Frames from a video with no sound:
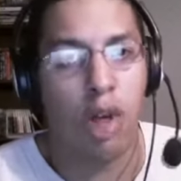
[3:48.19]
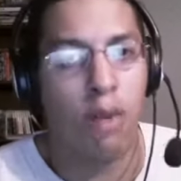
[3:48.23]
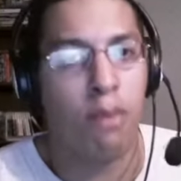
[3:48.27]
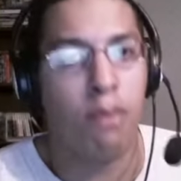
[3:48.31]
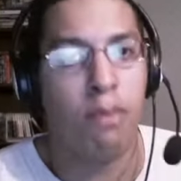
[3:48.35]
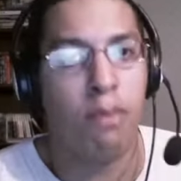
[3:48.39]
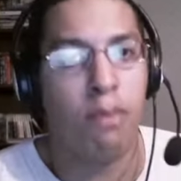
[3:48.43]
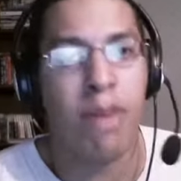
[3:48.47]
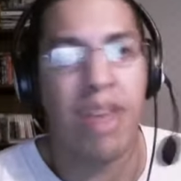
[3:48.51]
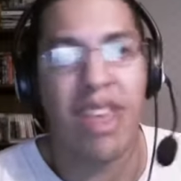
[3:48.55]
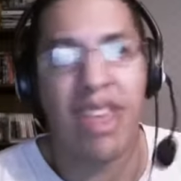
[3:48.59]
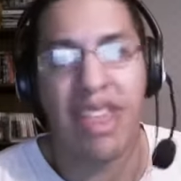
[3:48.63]

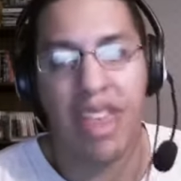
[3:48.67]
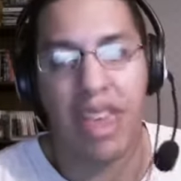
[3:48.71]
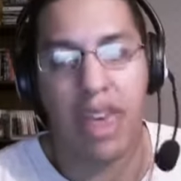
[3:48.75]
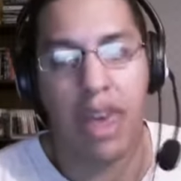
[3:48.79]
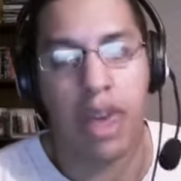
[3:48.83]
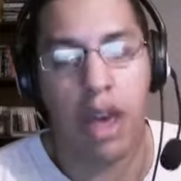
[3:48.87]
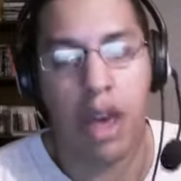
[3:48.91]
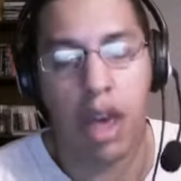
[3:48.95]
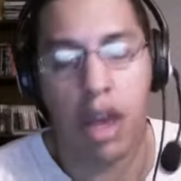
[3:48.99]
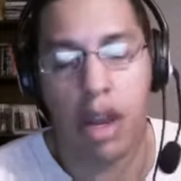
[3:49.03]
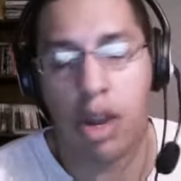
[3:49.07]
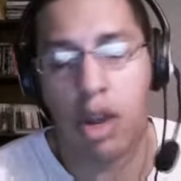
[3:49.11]
missing
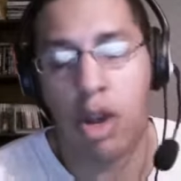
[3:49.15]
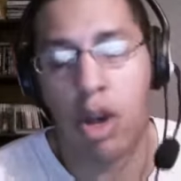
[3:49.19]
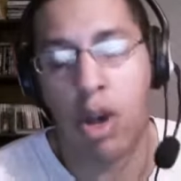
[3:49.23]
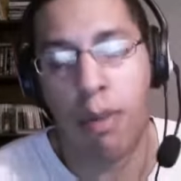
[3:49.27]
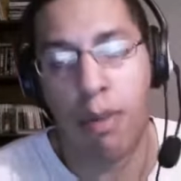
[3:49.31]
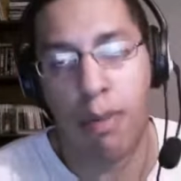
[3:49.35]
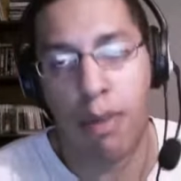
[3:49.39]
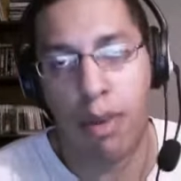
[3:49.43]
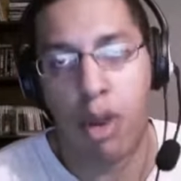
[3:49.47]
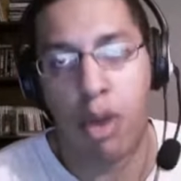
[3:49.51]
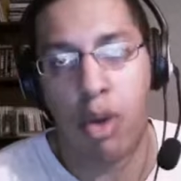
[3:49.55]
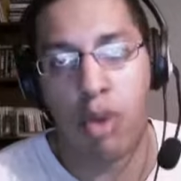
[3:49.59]
an
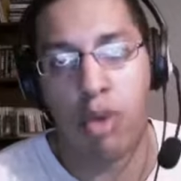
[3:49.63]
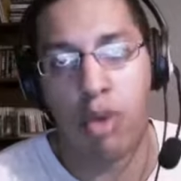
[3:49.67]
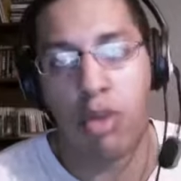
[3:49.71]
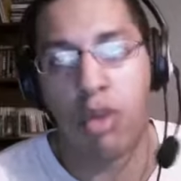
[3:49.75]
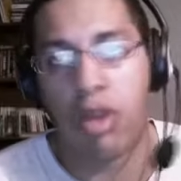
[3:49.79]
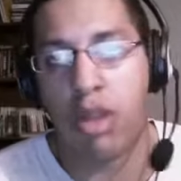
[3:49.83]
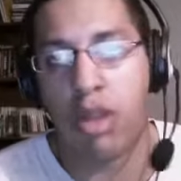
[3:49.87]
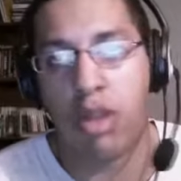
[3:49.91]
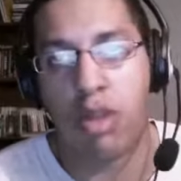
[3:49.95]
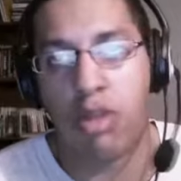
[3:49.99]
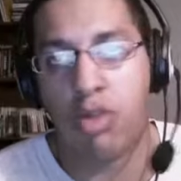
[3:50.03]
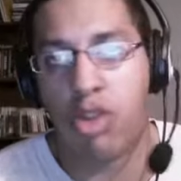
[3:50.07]

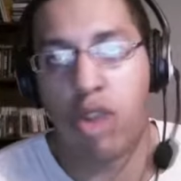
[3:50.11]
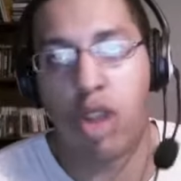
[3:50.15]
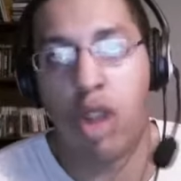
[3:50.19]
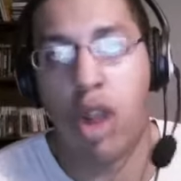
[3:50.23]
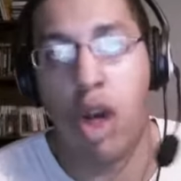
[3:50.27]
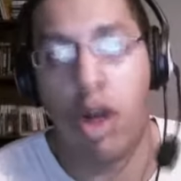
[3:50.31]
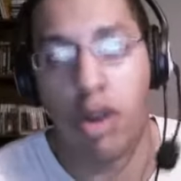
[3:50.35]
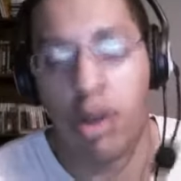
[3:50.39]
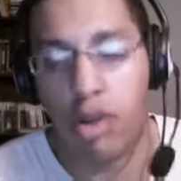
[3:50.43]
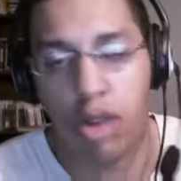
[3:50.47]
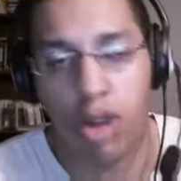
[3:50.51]
upload slot.